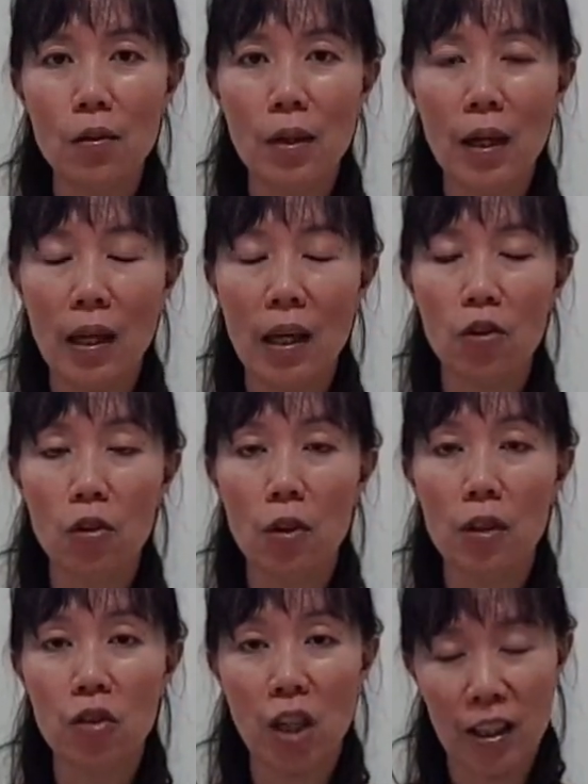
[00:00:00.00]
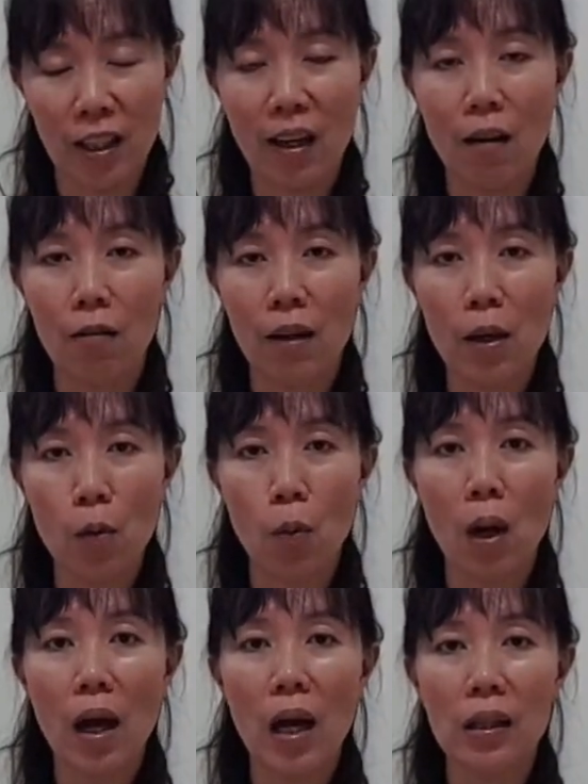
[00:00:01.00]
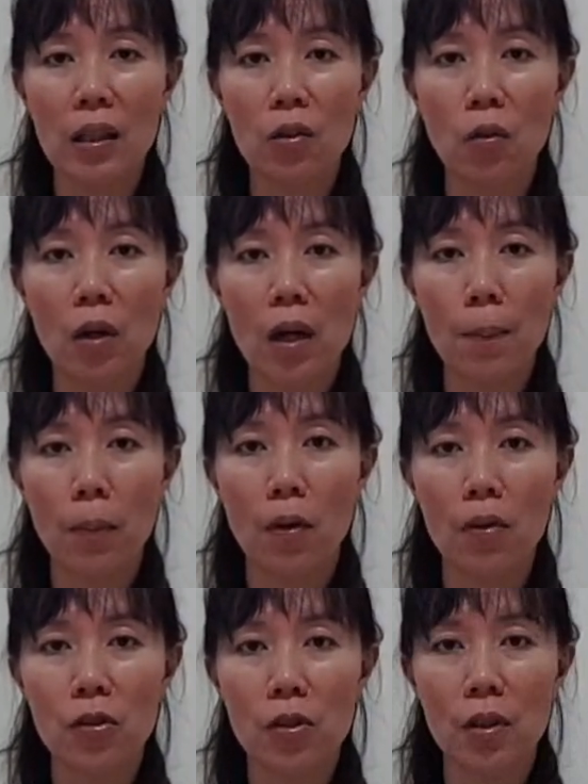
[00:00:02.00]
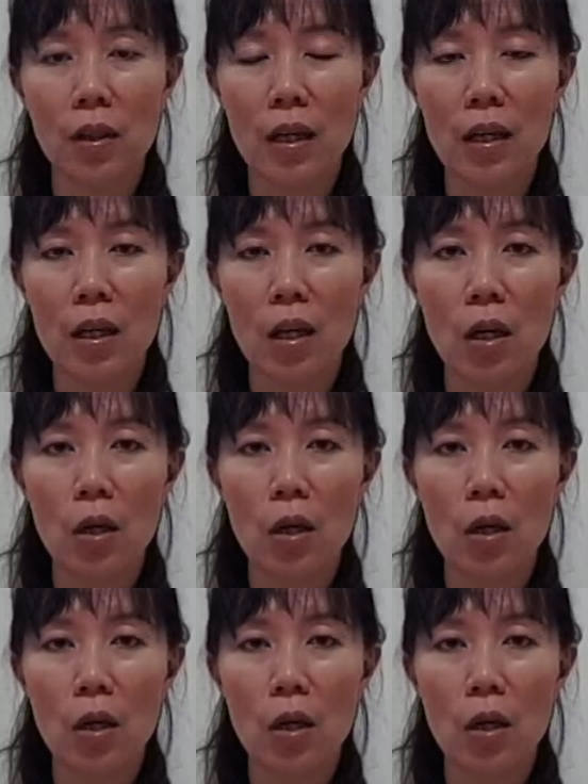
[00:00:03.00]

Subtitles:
You can actually check it out, okay, what are the yoga posture, okay,